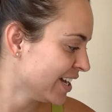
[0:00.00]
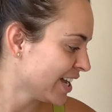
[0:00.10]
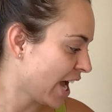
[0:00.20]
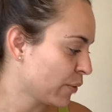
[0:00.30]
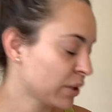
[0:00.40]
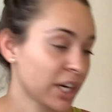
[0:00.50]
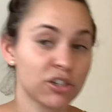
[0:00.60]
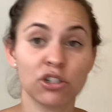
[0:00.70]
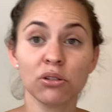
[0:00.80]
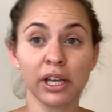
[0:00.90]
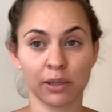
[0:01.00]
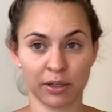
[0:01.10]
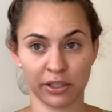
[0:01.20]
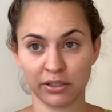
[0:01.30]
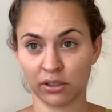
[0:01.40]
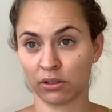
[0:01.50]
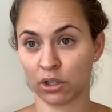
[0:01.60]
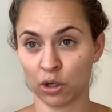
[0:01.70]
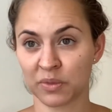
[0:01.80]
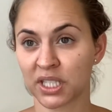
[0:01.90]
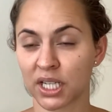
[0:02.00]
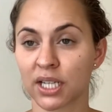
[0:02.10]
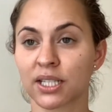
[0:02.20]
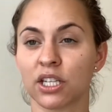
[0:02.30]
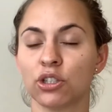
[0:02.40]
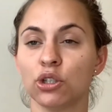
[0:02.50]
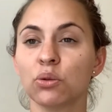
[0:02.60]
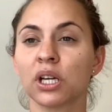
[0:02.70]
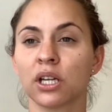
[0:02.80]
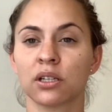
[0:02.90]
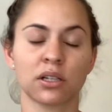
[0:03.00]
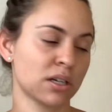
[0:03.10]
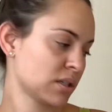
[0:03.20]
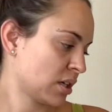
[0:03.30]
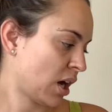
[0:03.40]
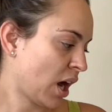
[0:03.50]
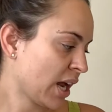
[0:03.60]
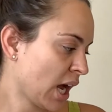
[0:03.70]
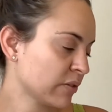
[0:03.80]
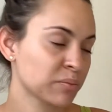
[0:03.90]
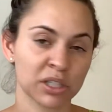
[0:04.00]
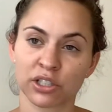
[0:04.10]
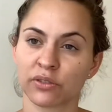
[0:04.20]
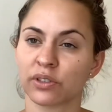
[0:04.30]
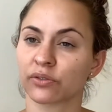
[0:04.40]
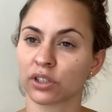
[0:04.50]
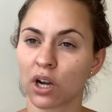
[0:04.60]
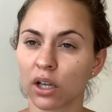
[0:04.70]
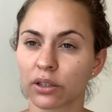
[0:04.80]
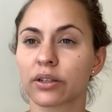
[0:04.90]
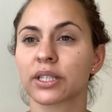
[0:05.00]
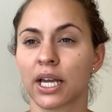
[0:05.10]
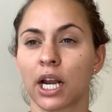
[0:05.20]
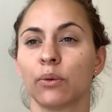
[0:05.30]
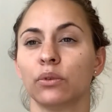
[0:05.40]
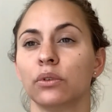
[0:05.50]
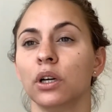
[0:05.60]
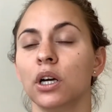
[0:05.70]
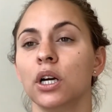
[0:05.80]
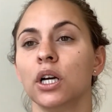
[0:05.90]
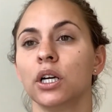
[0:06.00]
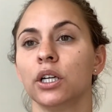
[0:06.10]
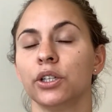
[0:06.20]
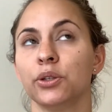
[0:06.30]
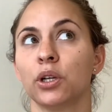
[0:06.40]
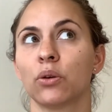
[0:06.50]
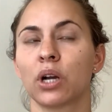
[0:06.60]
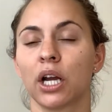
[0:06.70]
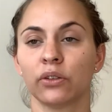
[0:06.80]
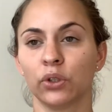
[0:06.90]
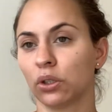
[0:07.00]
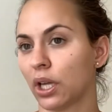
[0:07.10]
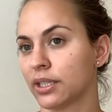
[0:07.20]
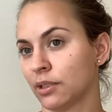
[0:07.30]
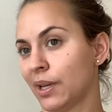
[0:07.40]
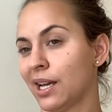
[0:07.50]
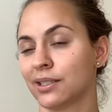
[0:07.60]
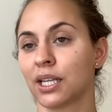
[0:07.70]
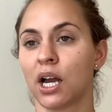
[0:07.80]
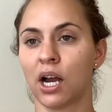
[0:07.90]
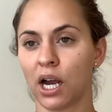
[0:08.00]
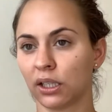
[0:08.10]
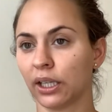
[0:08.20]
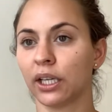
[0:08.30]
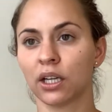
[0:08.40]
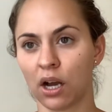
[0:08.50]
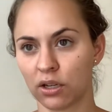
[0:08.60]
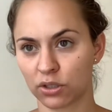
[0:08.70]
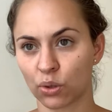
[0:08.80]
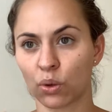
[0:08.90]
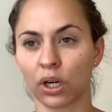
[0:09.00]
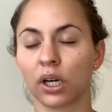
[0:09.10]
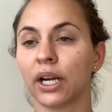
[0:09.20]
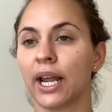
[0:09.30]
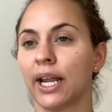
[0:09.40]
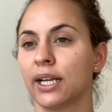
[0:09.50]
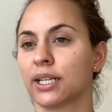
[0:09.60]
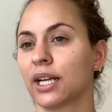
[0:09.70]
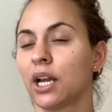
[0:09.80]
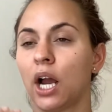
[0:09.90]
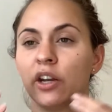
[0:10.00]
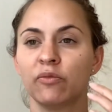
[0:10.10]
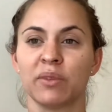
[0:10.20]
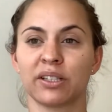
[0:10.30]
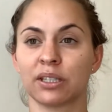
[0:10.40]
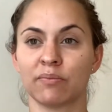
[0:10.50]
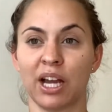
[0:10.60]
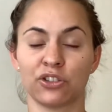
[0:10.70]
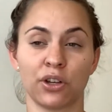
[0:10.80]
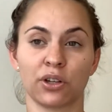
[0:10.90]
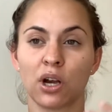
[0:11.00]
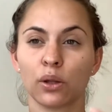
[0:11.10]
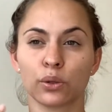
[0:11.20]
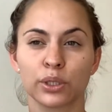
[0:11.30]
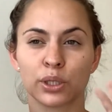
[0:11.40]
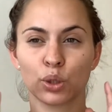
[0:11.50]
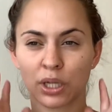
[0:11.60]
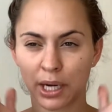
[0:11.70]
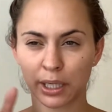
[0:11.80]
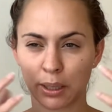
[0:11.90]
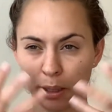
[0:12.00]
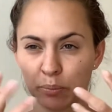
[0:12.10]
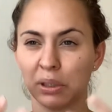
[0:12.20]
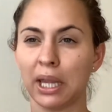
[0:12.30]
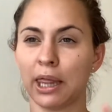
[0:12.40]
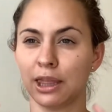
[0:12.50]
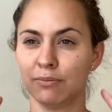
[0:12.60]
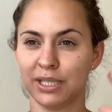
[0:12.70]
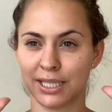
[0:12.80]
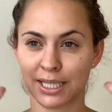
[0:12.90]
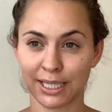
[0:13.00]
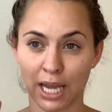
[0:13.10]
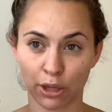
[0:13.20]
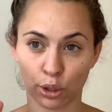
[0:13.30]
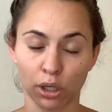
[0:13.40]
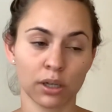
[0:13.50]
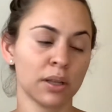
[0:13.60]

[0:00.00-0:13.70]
And what I do like about these Lancôme sticks is I have a bunch of different colors, and I will, you know, kind of utilize them as highlight, contour, and I kind of mix and match all the colors, and you kind of like blend them in together,